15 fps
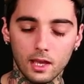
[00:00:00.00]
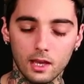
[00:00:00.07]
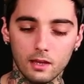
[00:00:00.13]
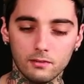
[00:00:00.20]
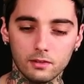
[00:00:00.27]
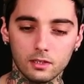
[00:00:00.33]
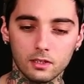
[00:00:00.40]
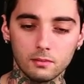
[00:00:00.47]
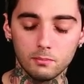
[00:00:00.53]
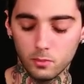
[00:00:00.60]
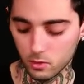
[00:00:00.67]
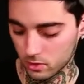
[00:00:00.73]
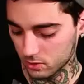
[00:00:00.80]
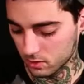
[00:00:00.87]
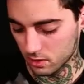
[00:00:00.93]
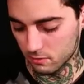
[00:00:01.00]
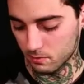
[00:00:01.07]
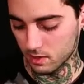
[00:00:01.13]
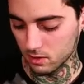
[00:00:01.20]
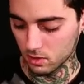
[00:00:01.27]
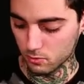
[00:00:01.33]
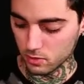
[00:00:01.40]
have a portrait of
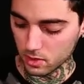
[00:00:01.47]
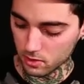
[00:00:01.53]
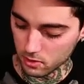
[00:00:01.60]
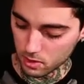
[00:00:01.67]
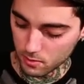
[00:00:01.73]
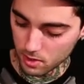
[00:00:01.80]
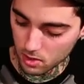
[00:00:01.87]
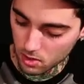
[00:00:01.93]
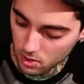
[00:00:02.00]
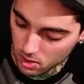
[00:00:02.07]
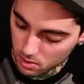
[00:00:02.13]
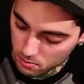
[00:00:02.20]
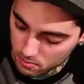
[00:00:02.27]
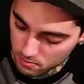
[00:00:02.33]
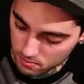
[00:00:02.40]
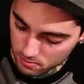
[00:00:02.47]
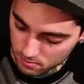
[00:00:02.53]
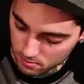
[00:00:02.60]
my little brother on my arm.